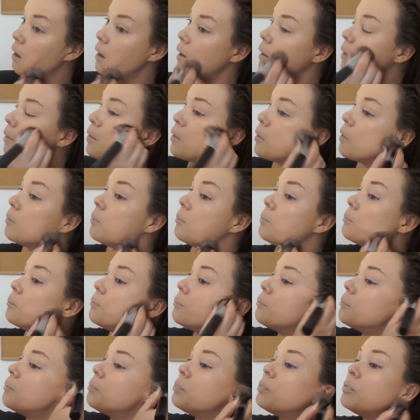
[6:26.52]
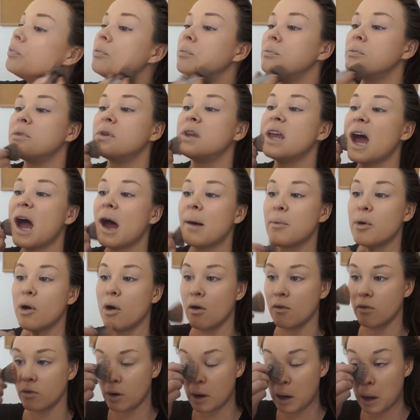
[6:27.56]
I'll dab
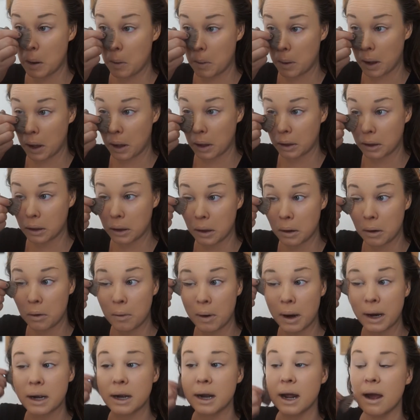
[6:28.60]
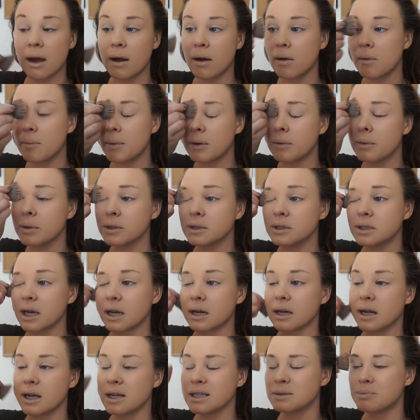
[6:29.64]
over it with, right now, my Real
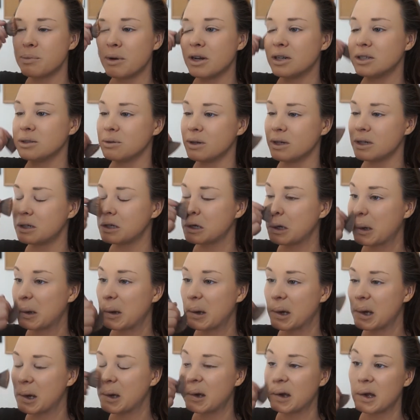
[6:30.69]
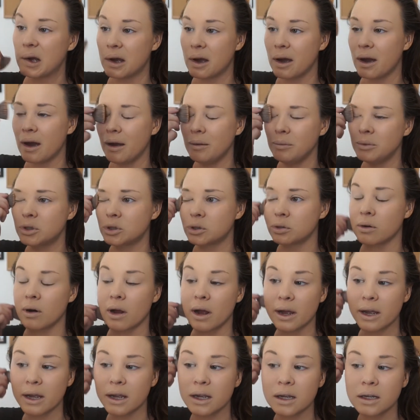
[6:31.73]
Technique sponge, which I'm
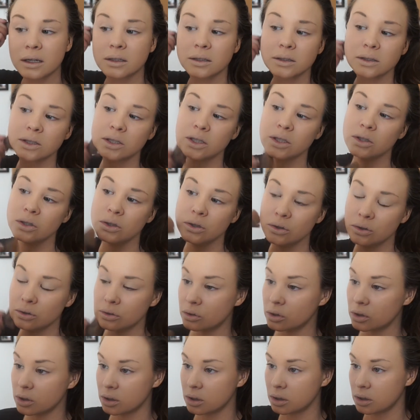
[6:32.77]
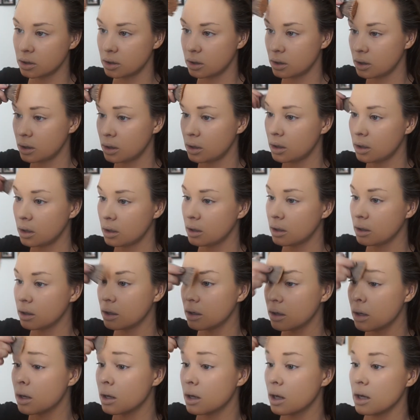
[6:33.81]
trying to
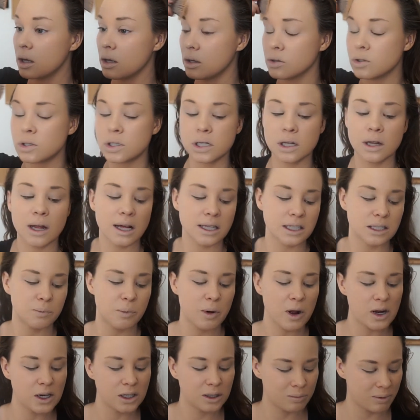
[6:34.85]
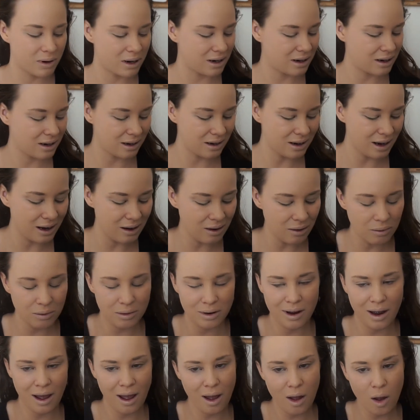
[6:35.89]
get used to that sponge, but I
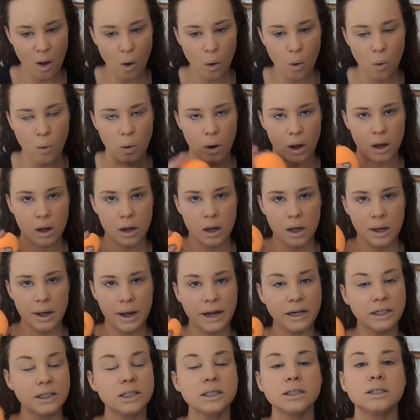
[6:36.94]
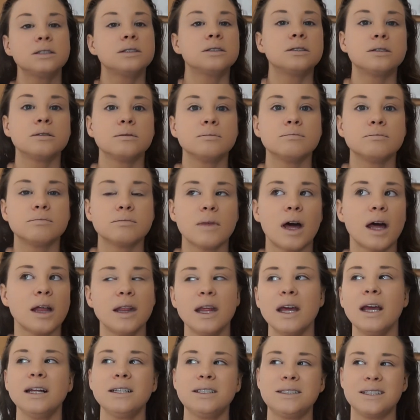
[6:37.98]
don't know. I
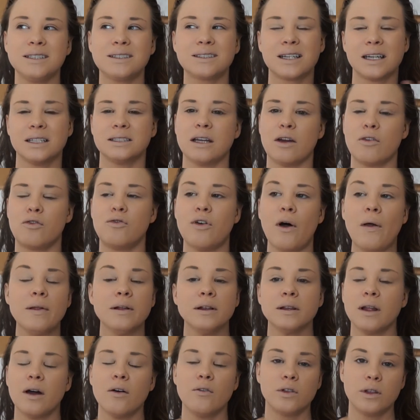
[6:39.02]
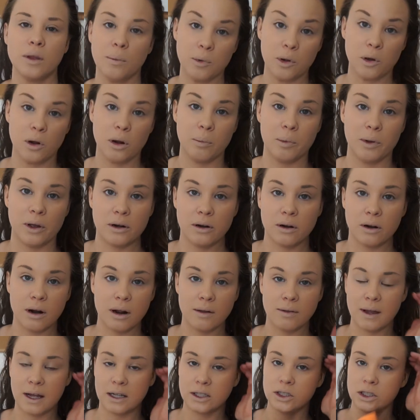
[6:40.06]
think it's just because I fell in love with the beauty blender,
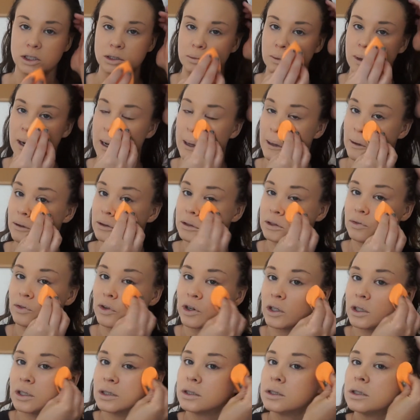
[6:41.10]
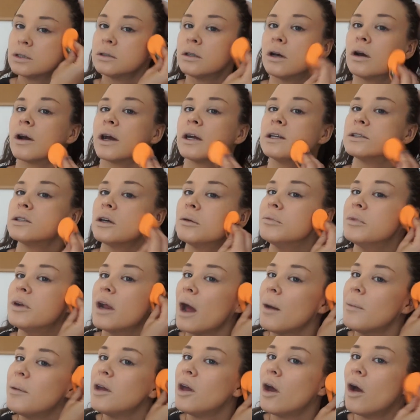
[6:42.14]
and that's just what I used first. Okay, so I'm
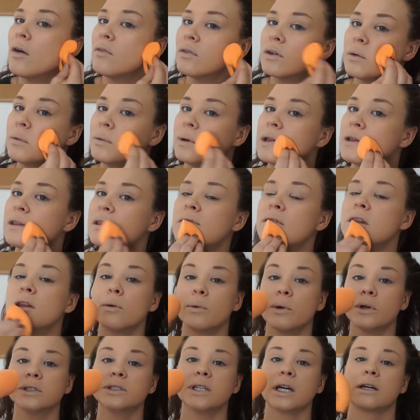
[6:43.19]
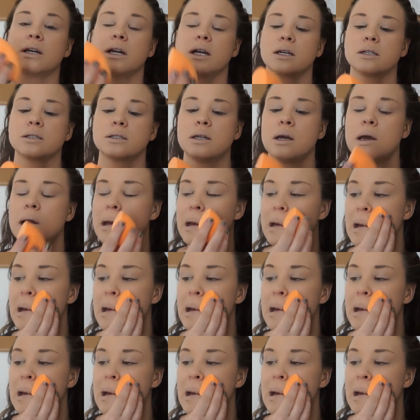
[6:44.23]
dabbing over with the Real Techniques.